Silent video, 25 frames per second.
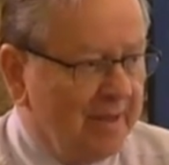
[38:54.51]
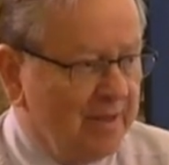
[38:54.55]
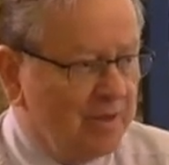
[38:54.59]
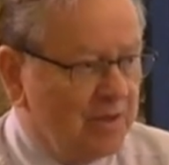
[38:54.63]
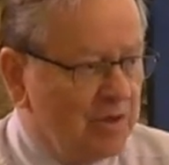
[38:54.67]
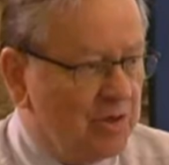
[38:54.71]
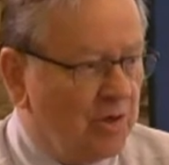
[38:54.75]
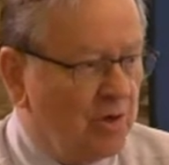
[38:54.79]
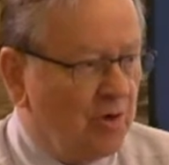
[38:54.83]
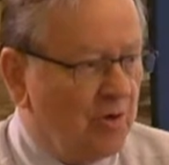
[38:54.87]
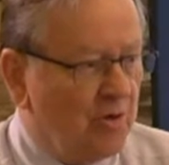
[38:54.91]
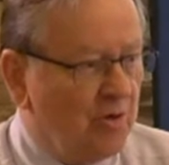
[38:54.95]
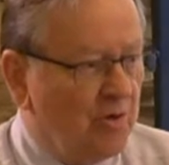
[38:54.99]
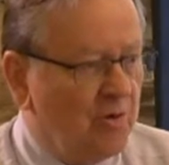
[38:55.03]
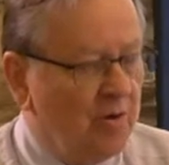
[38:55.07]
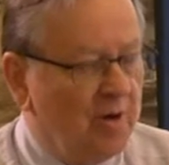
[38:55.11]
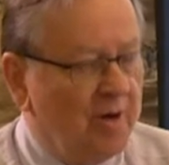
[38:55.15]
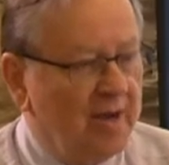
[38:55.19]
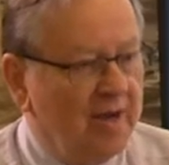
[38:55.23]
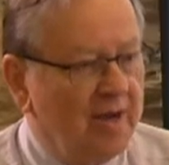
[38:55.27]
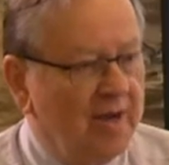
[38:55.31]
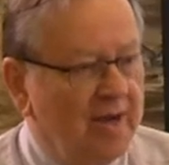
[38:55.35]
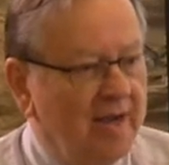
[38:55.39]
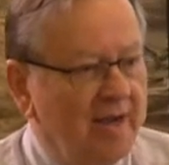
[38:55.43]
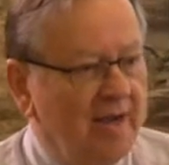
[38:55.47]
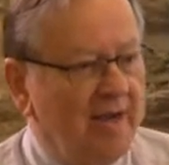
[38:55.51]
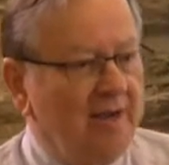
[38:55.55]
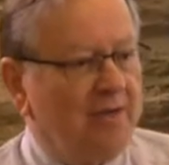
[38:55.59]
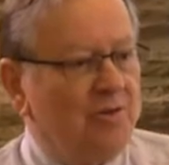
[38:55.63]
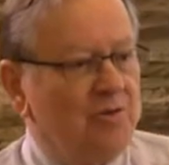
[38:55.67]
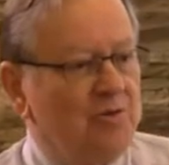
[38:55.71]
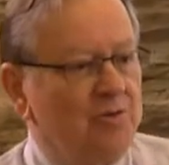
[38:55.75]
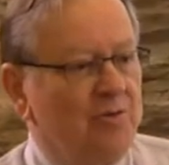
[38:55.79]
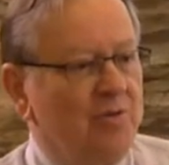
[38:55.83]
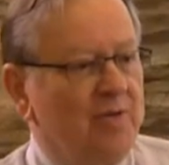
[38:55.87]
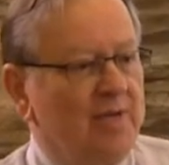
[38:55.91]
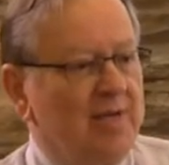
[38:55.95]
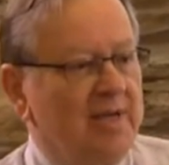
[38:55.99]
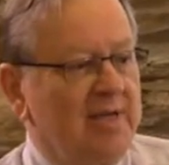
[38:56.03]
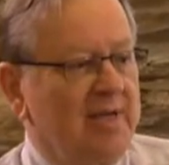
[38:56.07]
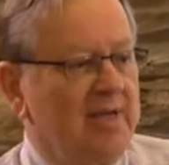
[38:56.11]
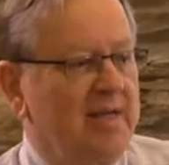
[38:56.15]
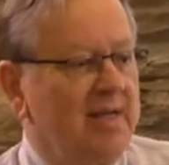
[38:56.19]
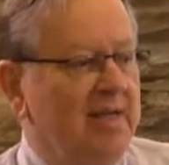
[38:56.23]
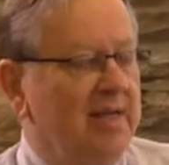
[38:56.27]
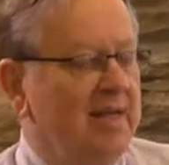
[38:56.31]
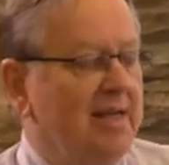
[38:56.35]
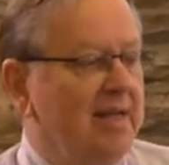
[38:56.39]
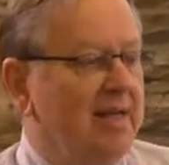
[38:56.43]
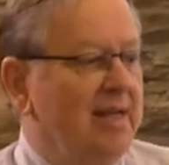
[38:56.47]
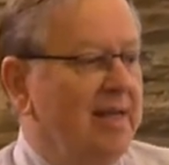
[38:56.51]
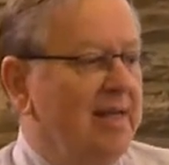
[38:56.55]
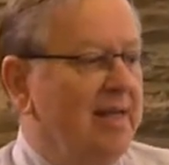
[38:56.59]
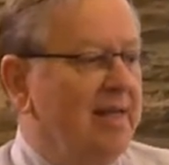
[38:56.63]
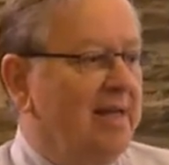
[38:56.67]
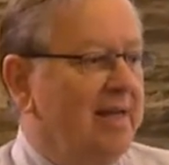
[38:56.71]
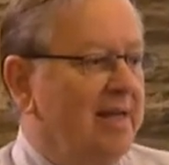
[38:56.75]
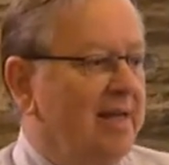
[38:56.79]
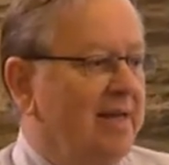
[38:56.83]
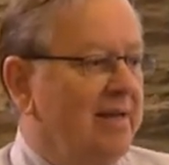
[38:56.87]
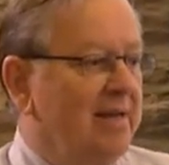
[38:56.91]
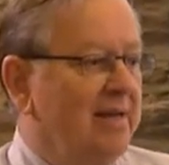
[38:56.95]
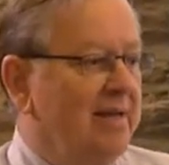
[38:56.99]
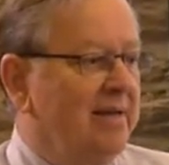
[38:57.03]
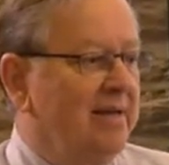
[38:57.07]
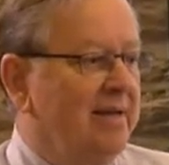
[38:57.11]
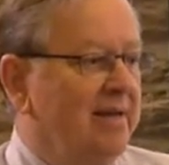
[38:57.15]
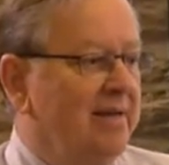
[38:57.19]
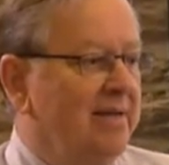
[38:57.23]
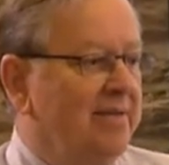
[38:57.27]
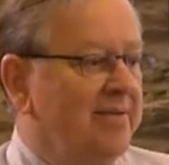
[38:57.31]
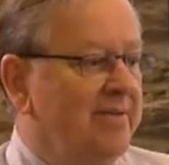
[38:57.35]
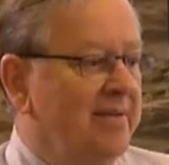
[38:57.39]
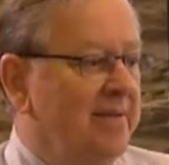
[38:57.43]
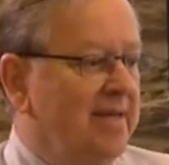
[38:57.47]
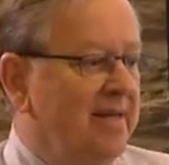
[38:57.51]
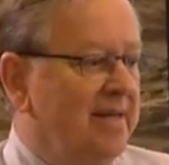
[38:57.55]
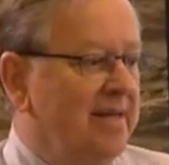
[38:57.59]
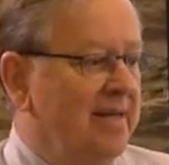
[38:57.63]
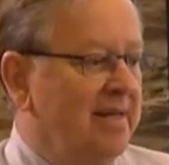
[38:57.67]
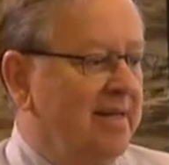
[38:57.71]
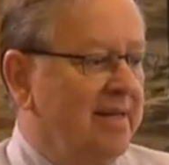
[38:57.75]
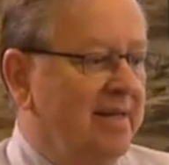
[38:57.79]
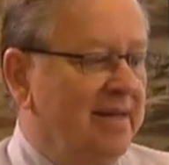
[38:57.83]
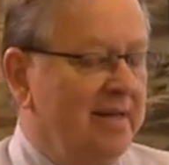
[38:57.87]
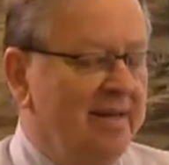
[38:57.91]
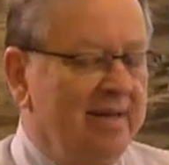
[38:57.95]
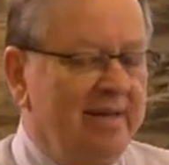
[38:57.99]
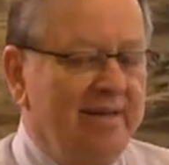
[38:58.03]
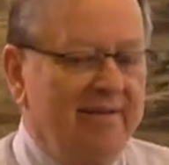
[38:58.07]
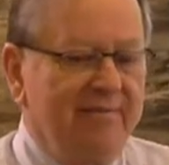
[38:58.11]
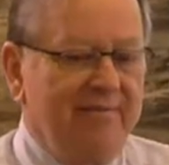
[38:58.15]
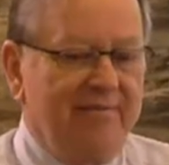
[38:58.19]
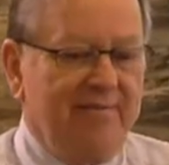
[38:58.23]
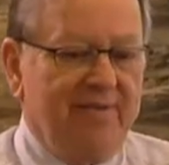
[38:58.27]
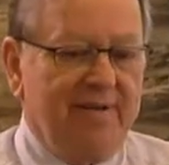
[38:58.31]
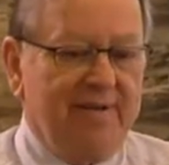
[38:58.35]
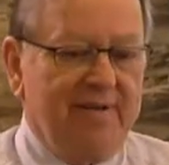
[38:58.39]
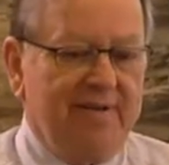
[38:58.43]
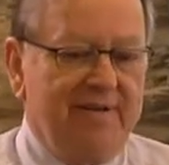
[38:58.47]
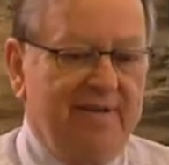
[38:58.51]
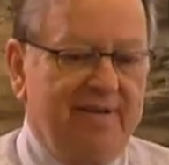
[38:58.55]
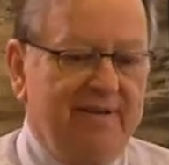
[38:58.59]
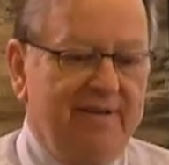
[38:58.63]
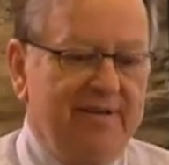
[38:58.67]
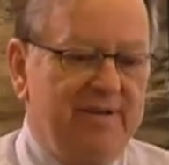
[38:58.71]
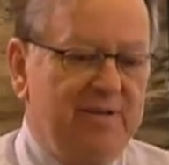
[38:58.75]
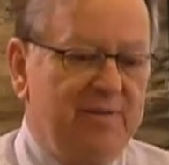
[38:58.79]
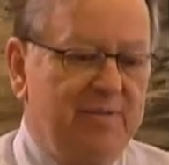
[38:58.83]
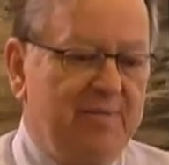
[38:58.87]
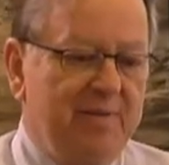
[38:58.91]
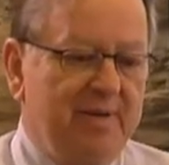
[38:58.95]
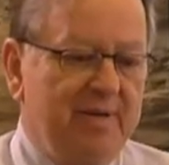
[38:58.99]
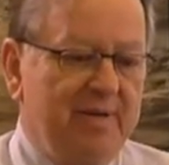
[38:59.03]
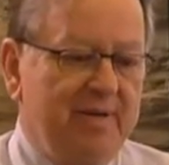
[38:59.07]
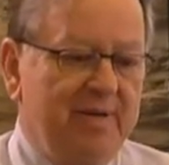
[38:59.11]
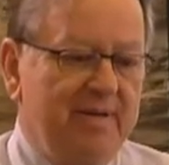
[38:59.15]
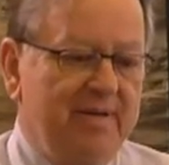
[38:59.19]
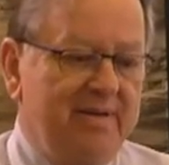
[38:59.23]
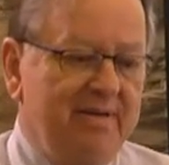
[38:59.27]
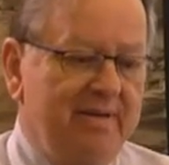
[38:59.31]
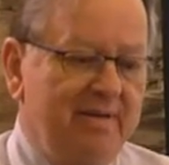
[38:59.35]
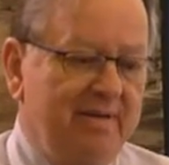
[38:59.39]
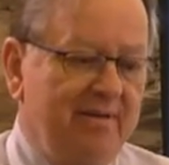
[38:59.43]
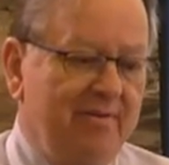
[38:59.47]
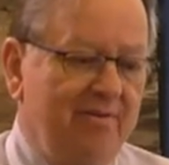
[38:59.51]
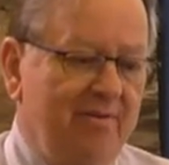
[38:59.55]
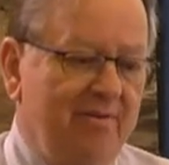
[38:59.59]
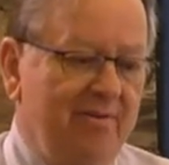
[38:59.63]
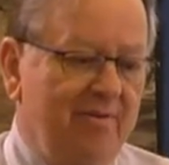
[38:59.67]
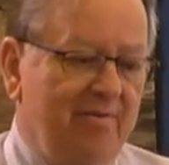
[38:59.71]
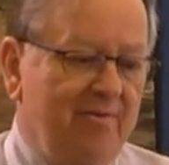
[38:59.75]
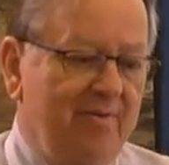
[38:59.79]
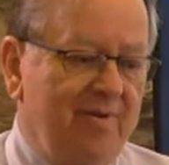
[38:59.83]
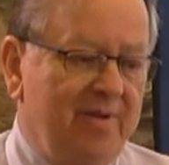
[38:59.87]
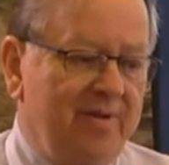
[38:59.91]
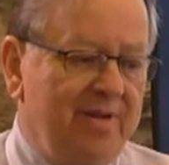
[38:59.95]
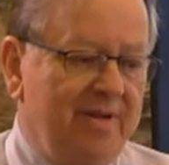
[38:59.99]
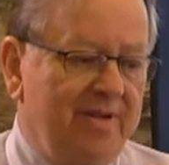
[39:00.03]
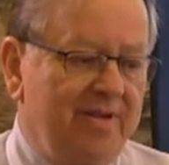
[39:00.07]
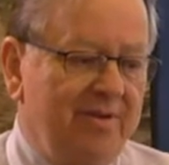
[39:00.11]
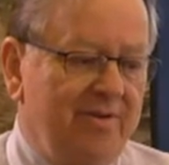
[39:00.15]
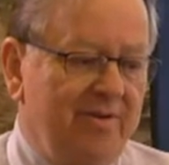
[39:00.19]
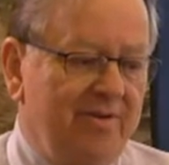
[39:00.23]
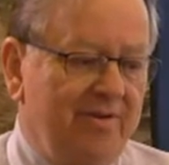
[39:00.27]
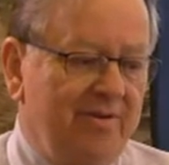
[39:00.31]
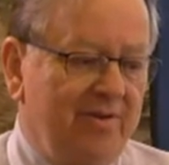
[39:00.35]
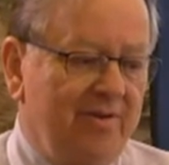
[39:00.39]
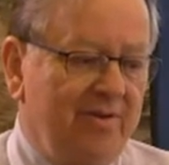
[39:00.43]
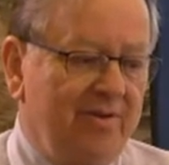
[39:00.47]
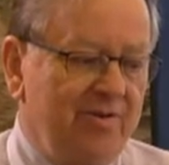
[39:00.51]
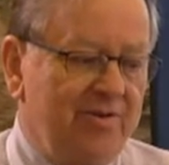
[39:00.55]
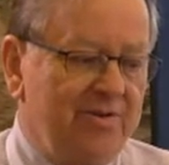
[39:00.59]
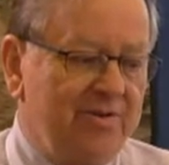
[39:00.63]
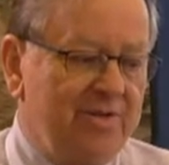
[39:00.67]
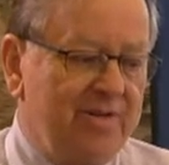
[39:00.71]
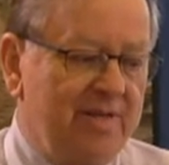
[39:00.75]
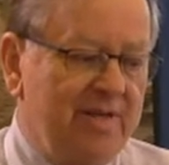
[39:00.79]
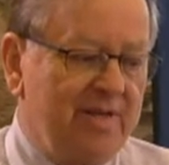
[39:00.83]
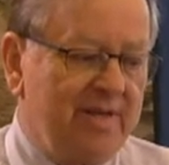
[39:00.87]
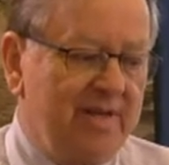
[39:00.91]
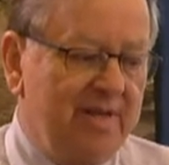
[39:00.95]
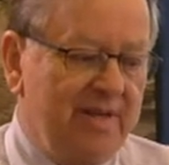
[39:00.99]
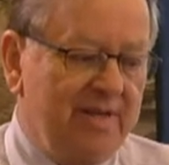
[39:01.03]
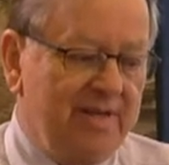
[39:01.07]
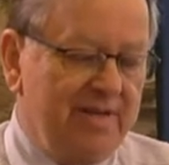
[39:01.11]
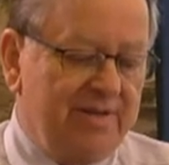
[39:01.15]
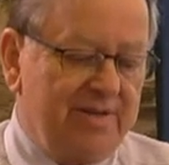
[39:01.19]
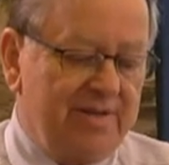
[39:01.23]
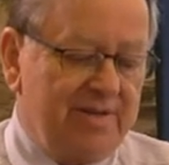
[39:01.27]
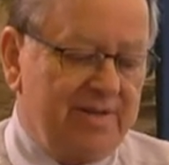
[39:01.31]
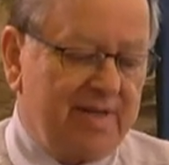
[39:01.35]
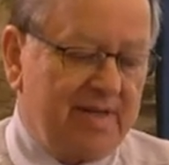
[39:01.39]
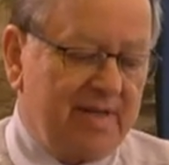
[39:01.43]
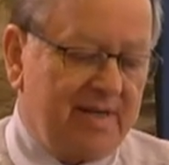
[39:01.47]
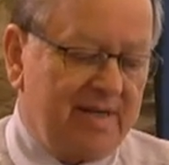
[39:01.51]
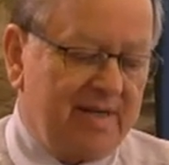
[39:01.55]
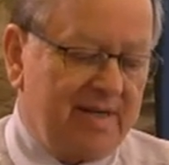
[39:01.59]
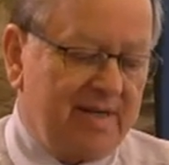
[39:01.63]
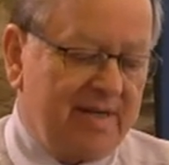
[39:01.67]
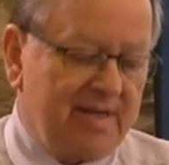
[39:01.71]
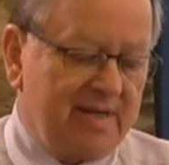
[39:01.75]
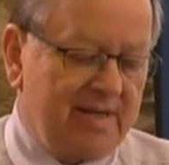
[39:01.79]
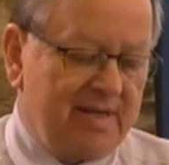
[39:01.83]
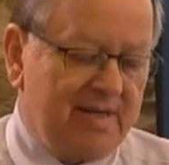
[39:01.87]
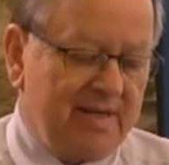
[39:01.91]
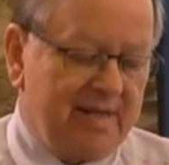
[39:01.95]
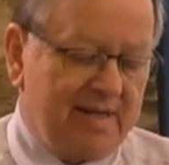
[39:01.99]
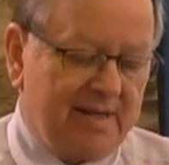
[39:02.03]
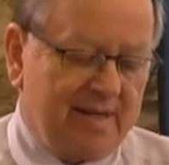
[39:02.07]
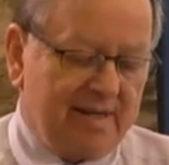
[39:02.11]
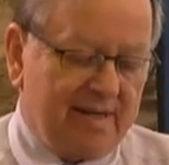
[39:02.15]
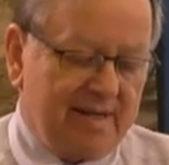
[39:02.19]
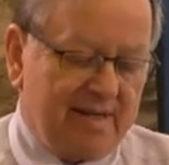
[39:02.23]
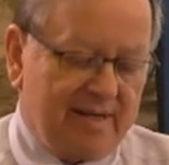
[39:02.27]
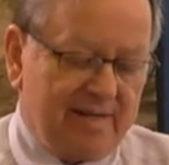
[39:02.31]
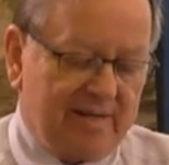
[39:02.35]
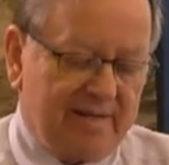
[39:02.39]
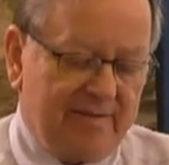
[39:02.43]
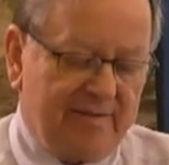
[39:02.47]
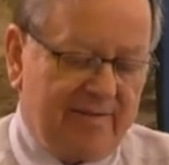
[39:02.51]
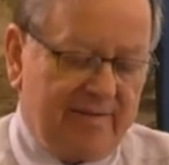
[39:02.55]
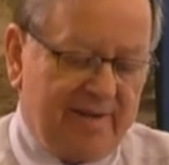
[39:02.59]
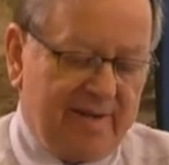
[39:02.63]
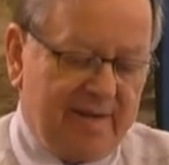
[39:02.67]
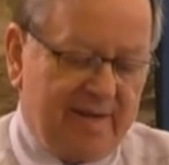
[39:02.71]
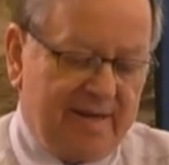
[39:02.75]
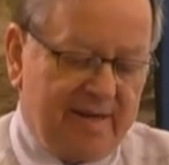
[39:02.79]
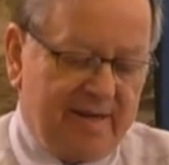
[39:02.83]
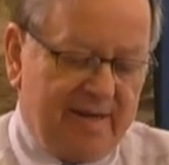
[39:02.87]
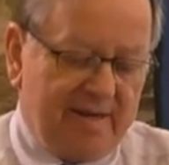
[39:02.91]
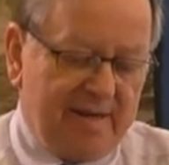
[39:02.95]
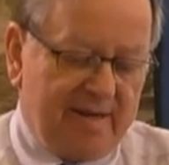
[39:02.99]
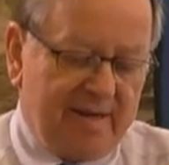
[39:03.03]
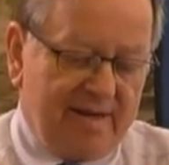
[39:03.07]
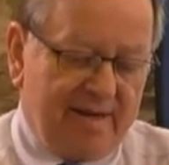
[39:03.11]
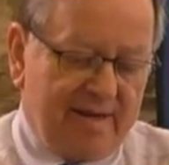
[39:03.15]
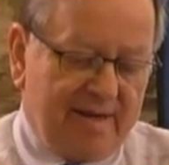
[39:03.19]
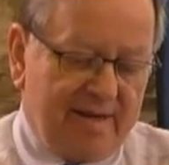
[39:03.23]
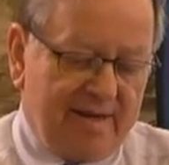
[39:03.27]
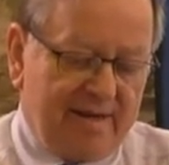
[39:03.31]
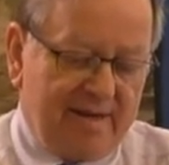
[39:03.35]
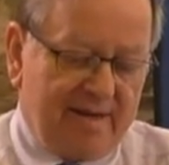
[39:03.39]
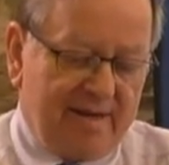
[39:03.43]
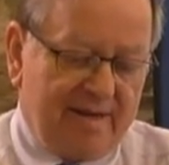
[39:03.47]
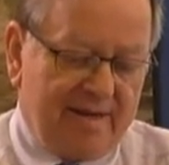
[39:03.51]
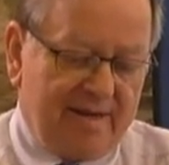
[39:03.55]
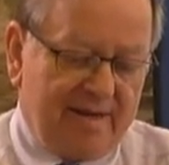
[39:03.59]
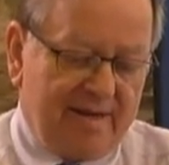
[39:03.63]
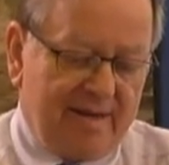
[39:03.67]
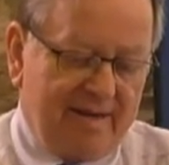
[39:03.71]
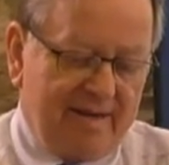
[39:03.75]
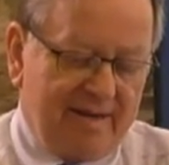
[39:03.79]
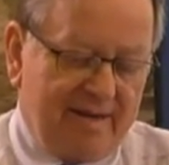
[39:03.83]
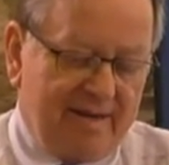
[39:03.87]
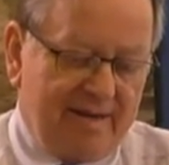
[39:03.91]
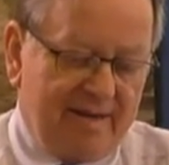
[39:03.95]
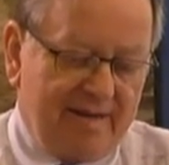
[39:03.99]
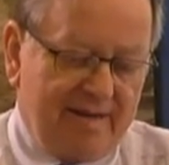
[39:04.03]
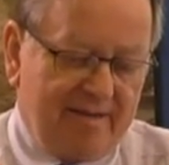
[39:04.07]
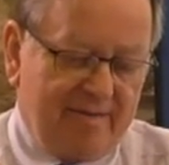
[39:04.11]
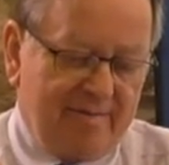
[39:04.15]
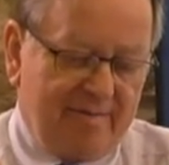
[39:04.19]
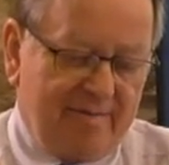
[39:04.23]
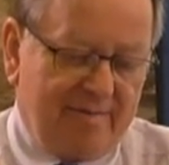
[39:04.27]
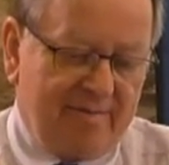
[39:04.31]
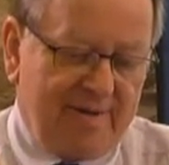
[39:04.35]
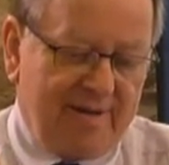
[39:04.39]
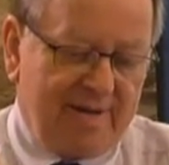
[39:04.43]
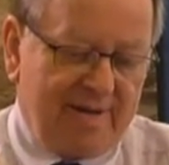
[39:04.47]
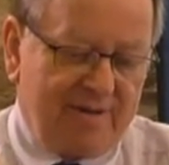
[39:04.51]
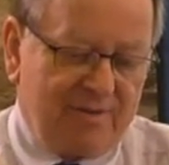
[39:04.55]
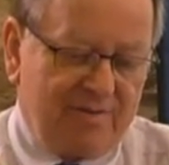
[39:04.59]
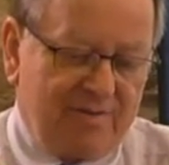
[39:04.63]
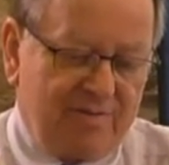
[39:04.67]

So actually, the frontier spirit, along with heterodoxy, started giving way